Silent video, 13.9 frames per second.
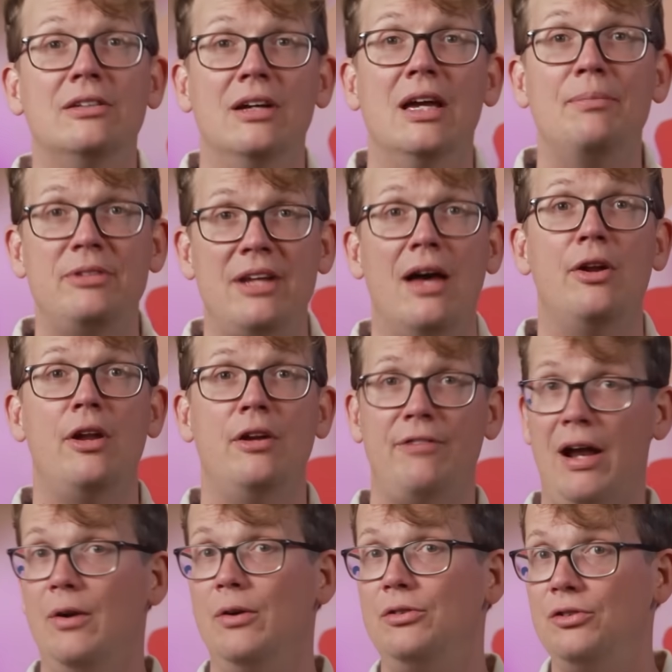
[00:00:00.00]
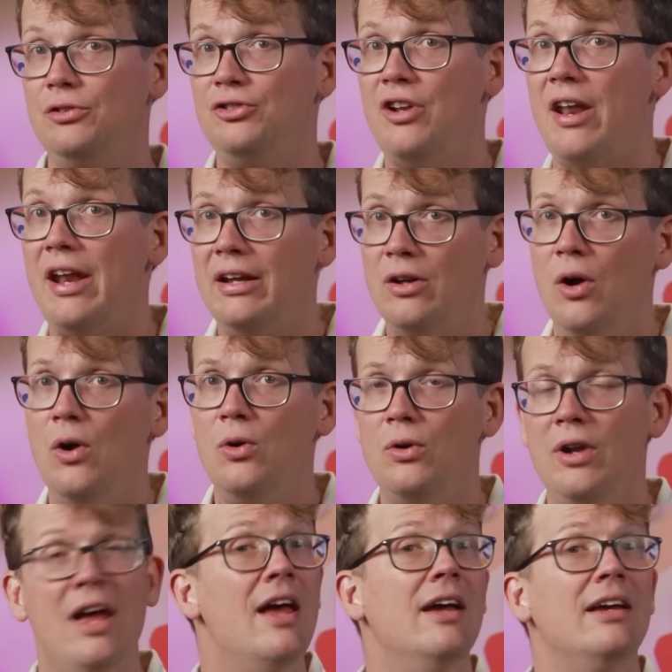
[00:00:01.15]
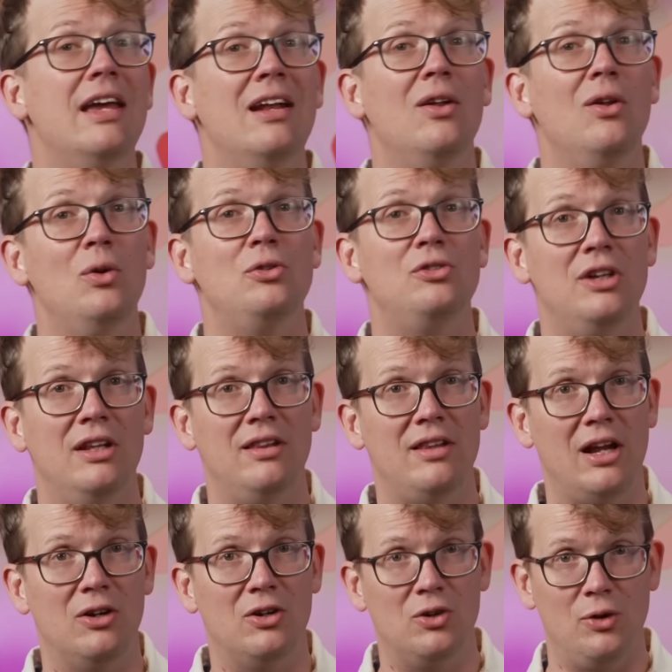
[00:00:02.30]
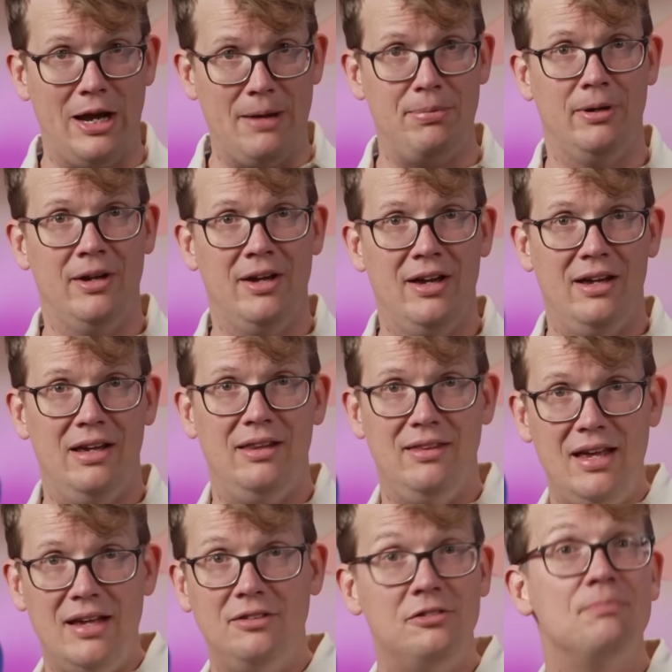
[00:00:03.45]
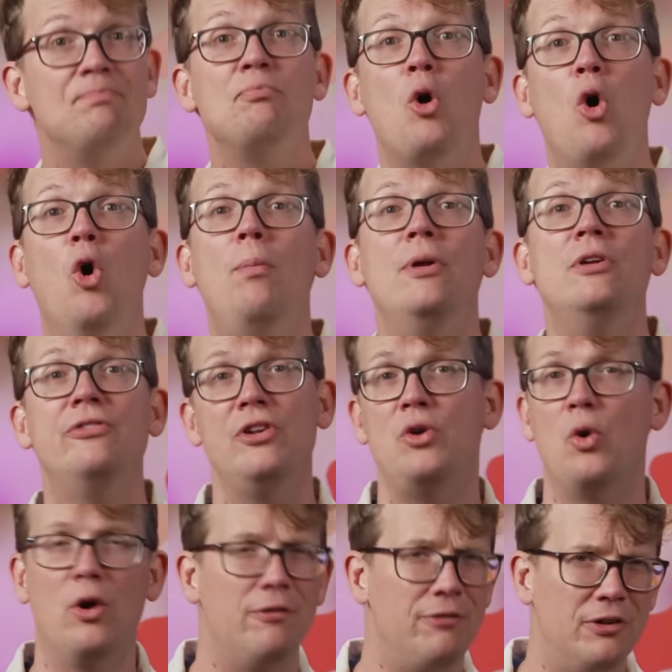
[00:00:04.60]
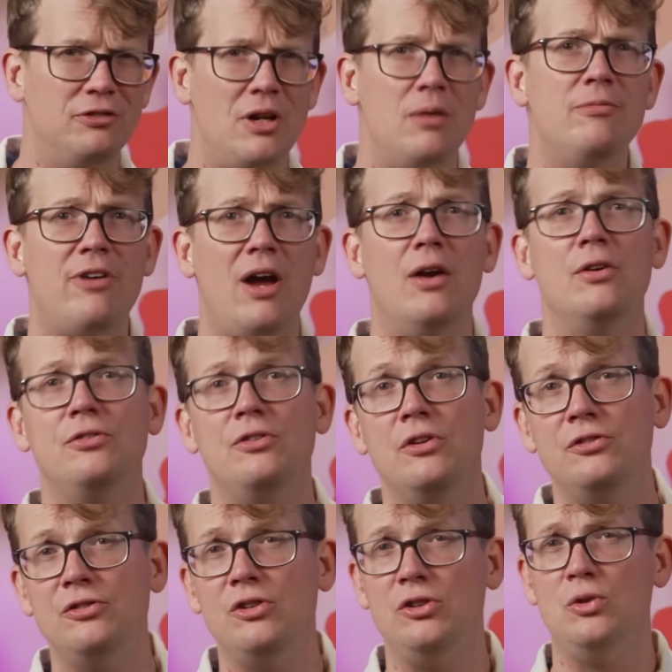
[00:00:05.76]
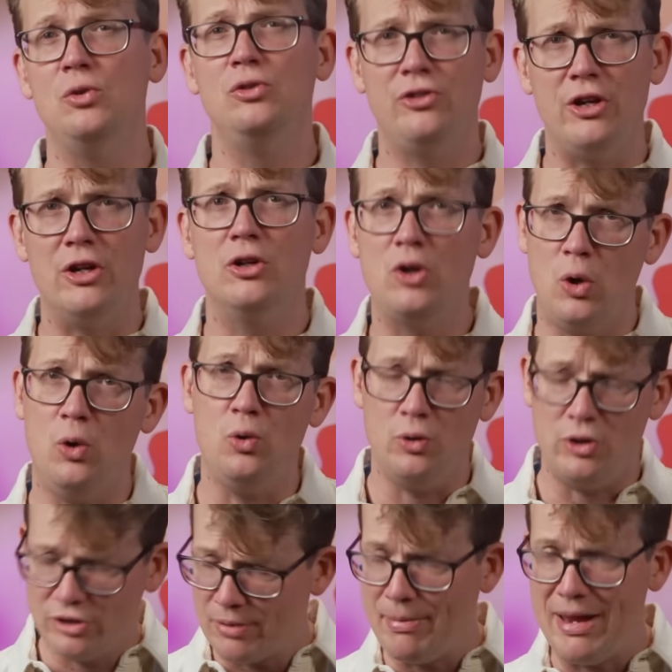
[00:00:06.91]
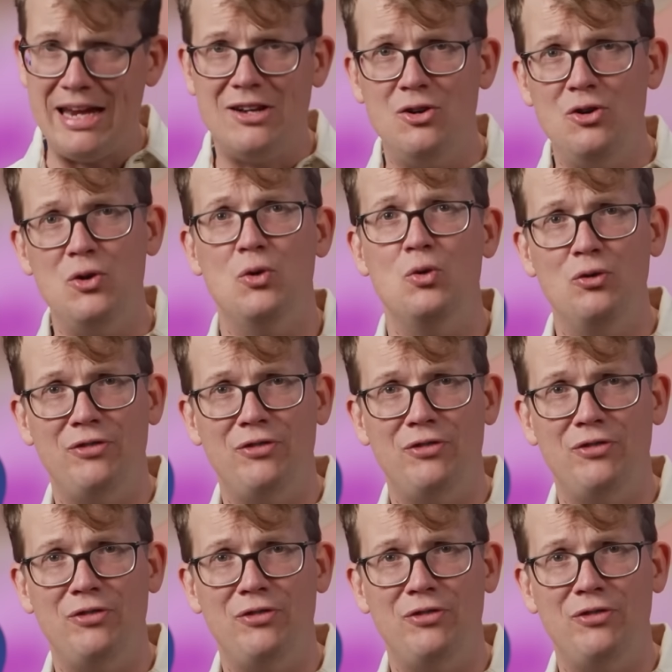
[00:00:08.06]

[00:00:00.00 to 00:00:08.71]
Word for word: clamp down on a virus's genetic code can loosen their grip. And this opens the door for some viruses to use their code to make new